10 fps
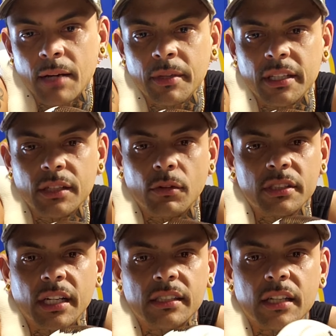I mean,
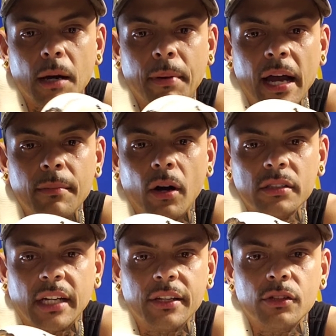once I saw
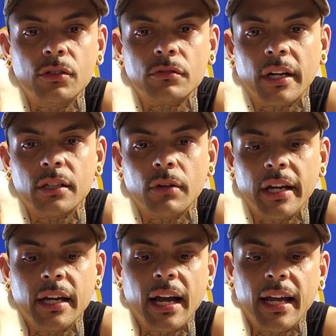piebalds, I knew right
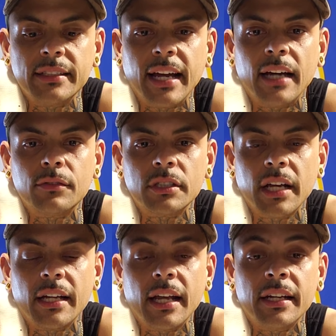away I had to have one.
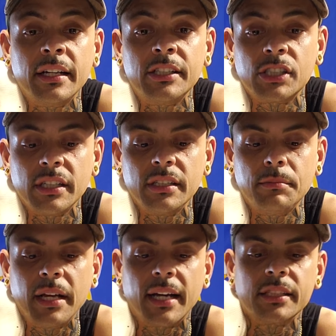And initially, to
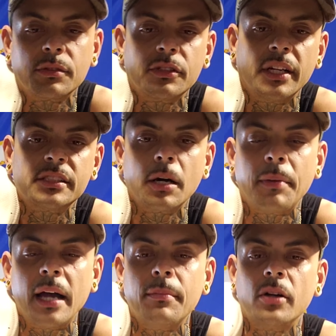be honest with you, I saw a
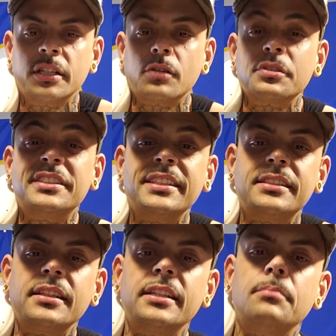piebald in a
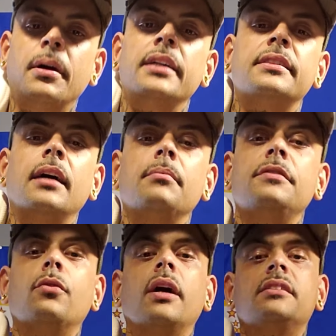reticulated python
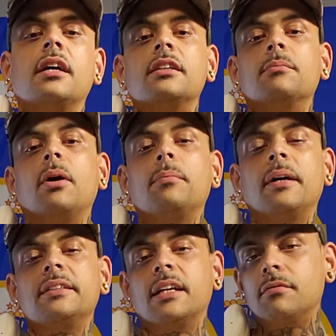before I saw it in a ball
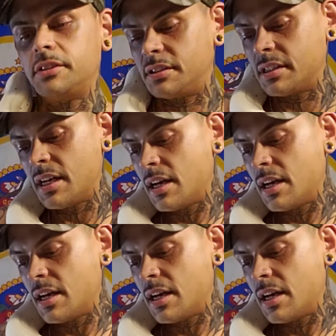python, which is